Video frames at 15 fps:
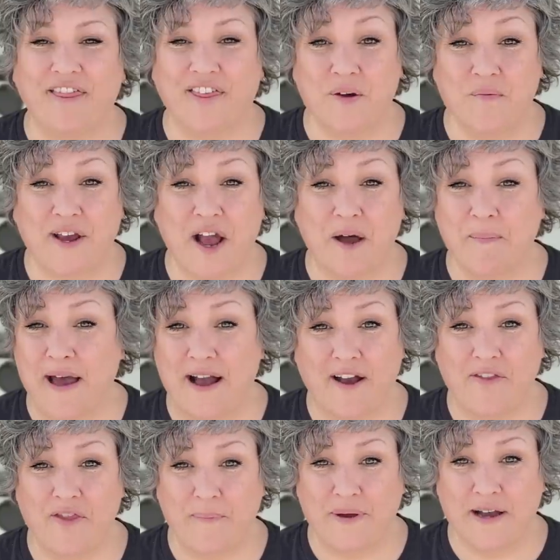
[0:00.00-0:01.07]
Then we got back
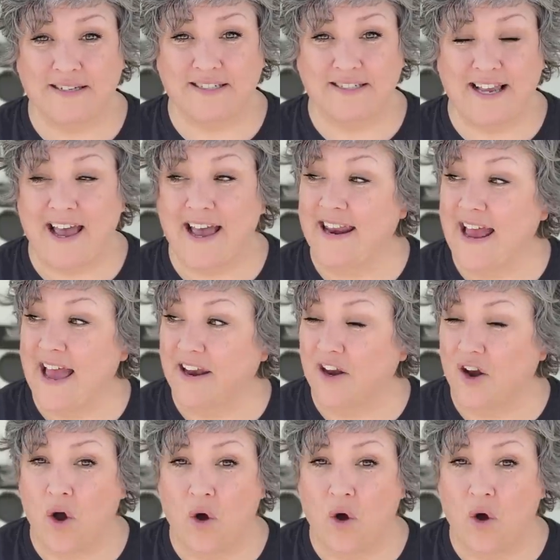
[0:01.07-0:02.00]
on the bus and headed